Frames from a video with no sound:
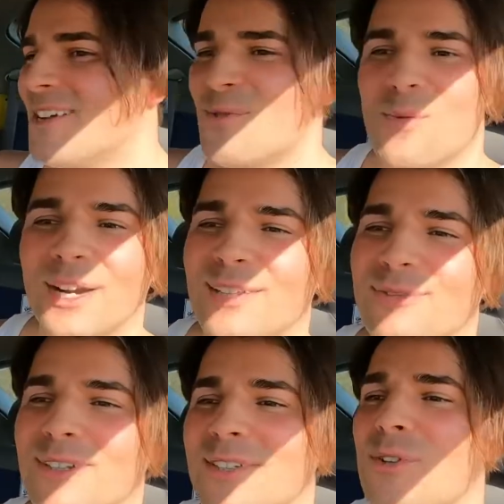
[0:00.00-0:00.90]

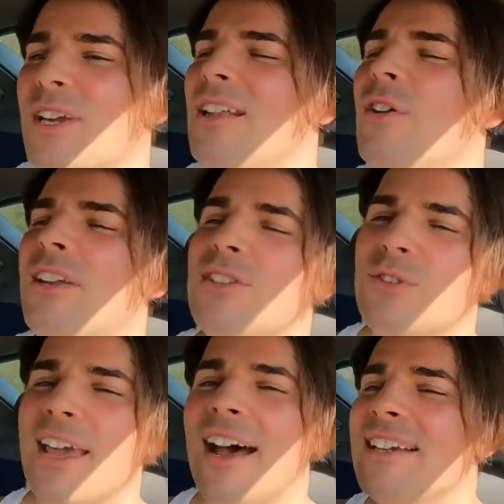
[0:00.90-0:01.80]
Wonderful. You can look into
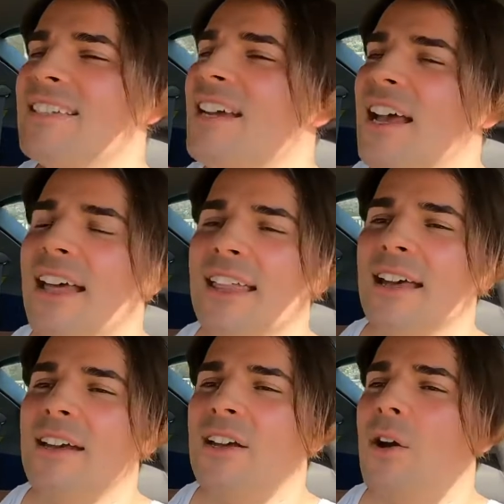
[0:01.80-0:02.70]
their eyes
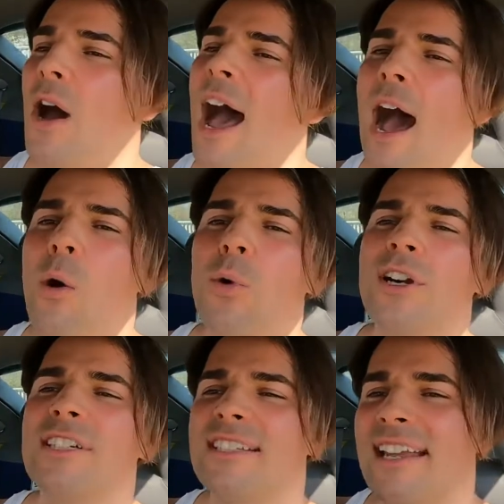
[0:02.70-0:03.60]

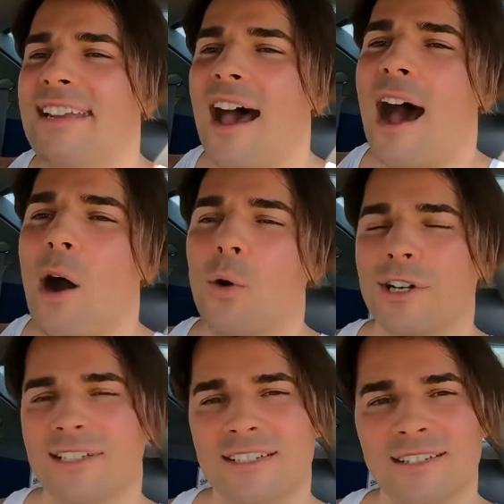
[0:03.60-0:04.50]
hours and
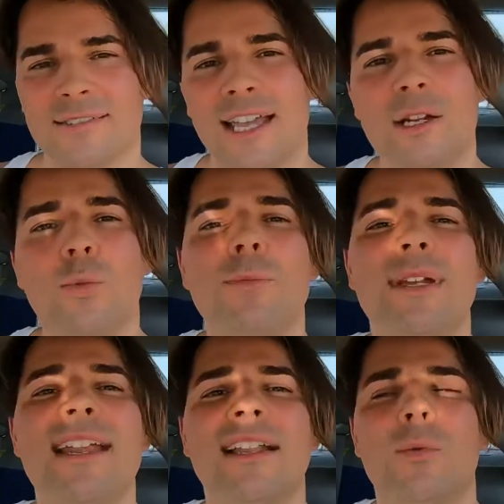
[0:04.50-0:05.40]
hours, and it would
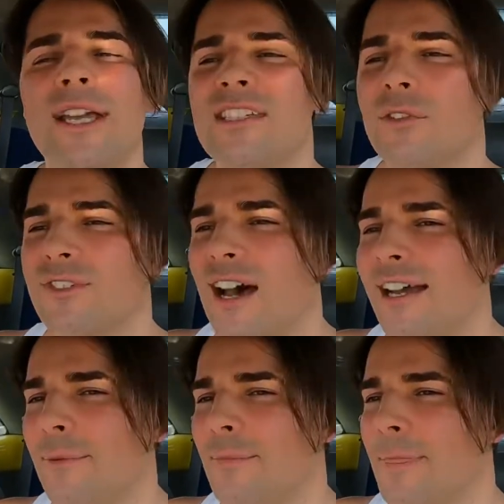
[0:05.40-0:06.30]
be not a waste of
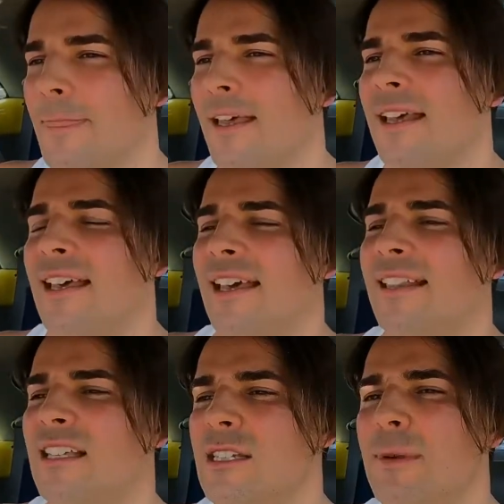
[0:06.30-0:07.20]
time.
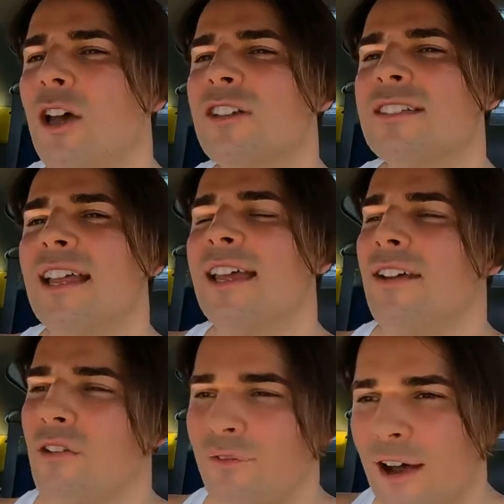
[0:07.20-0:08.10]
And this is because
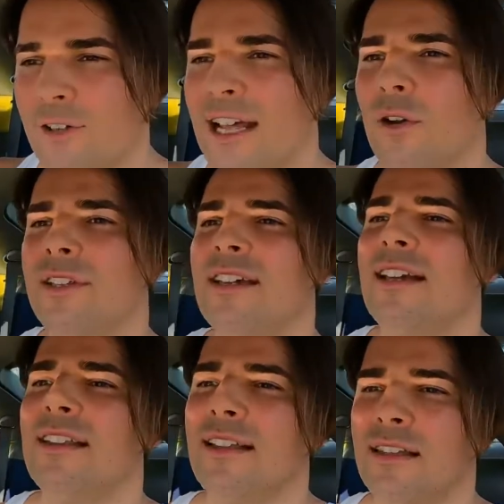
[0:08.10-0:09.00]
they found out
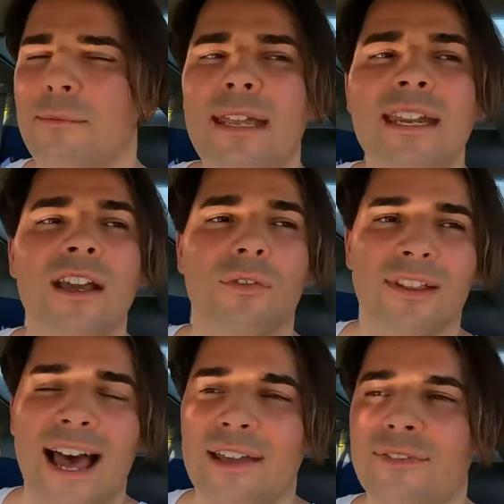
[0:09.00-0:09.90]
that the meaning of
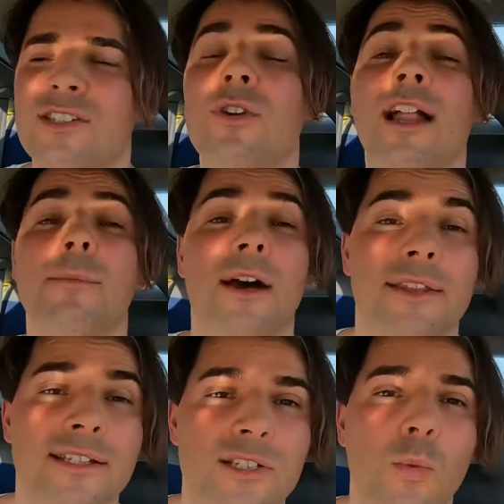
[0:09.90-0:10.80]
life is to help
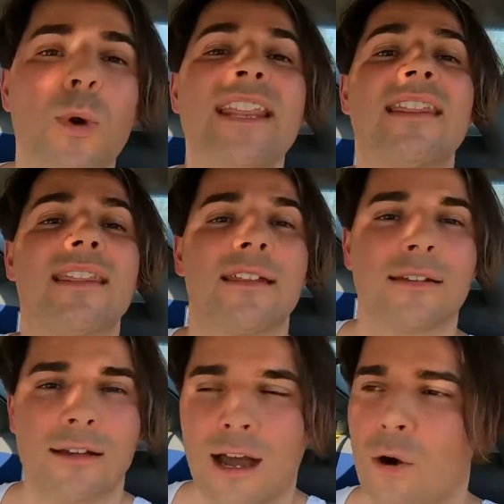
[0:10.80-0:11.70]
others with
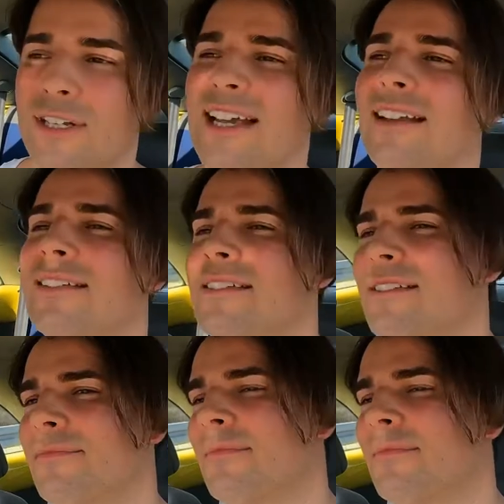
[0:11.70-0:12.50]
our talents.